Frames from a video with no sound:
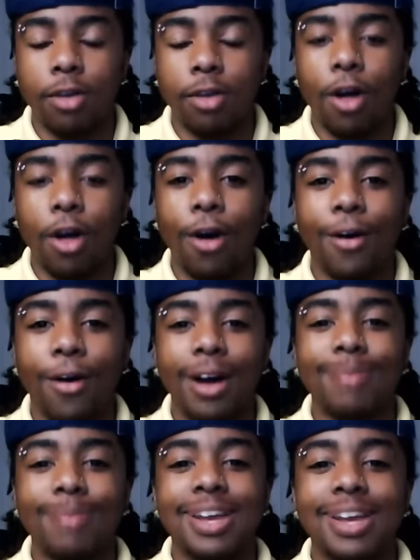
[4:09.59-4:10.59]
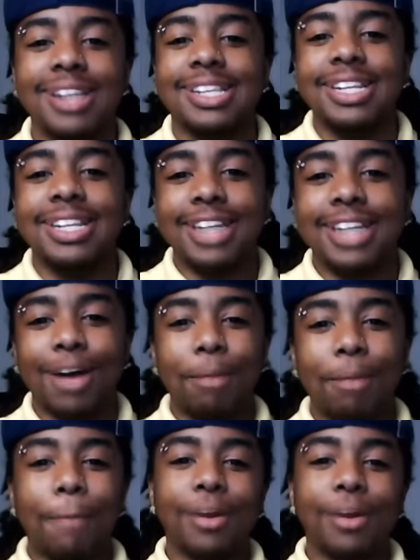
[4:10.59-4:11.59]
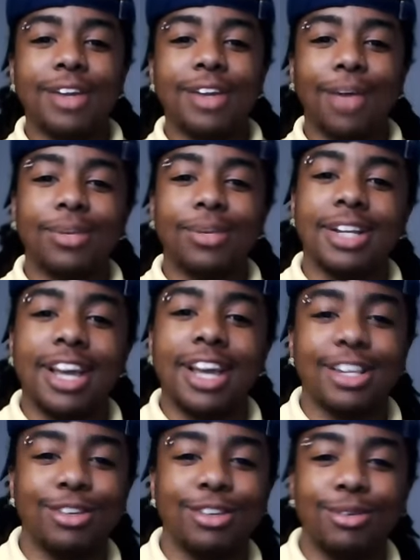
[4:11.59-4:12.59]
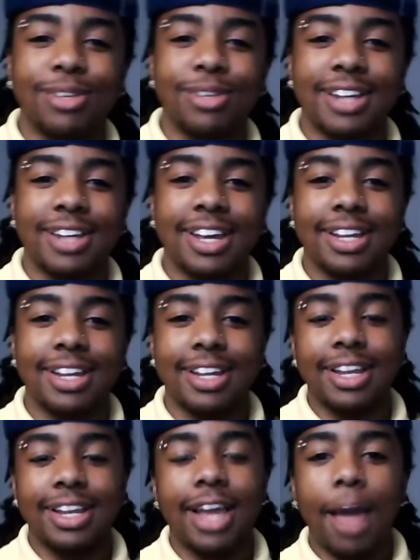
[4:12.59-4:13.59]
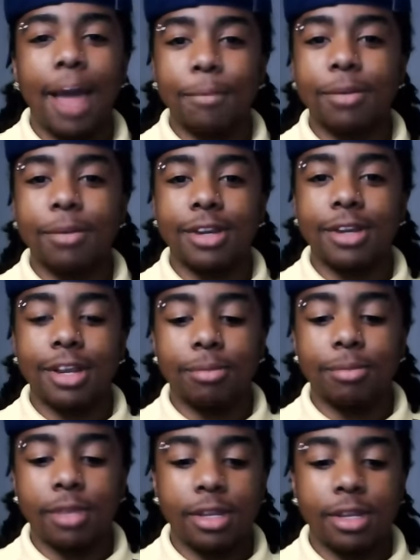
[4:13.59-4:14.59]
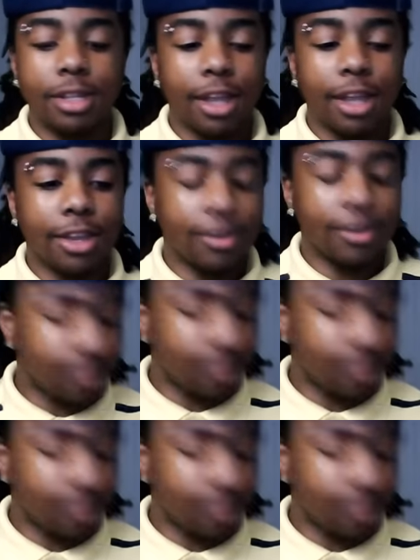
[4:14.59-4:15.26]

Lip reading: Oh, I'm 19 now. My birthday was last Tuesday. Happy birthday to me. Thank you.